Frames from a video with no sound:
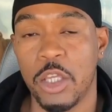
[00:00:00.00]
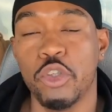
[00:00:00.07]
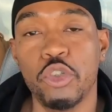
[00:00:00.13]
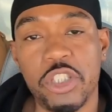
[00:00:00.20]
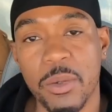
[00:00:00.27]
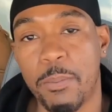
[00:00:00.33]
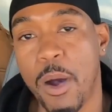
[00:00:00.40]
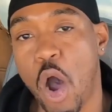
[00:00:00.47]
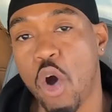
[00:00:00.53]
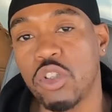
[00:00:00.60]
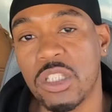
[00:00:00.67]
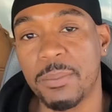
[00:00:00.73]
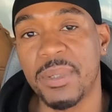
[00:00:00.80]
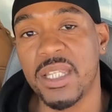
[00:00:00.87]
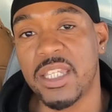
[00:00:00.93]
You're
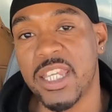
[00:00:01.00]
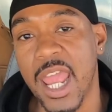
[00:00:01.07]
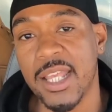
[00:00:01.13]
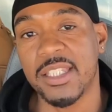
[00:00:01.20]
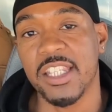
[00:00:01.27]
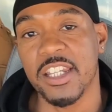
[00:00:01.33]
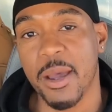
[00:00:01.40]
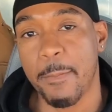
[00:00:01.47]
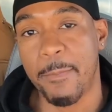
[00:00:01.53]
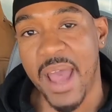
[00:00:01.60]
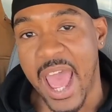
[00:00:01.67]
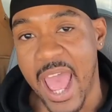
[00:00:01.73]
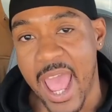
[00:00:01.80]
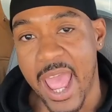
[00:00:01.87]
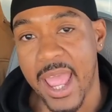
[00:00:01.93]
supposed to be chasing a
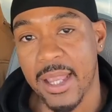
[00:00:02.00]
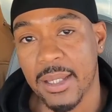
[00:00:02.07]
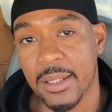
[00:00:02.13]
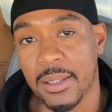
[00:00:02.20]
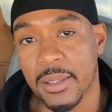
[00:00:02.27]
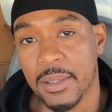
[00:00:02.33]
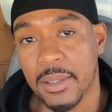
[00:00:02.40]
bag,